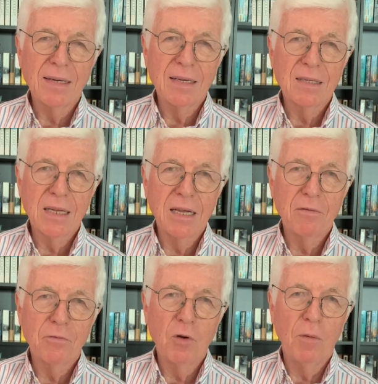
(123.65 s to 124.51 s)
is seen
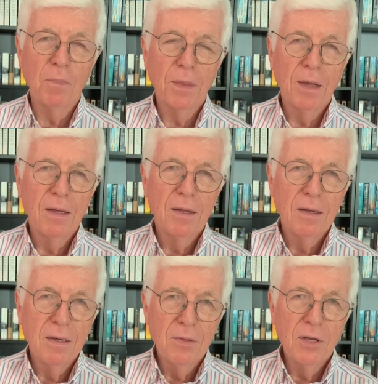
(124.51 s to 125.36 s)
from
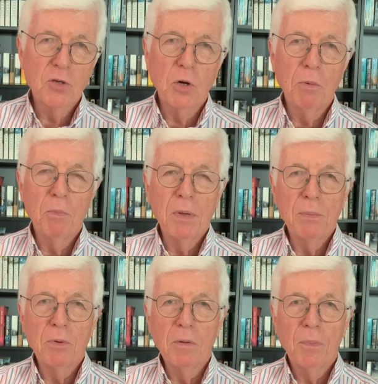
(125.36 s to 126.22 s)
this group of
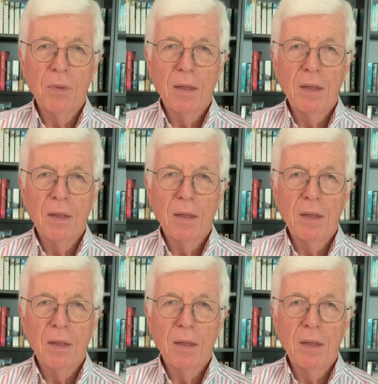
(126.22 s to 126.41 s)
people.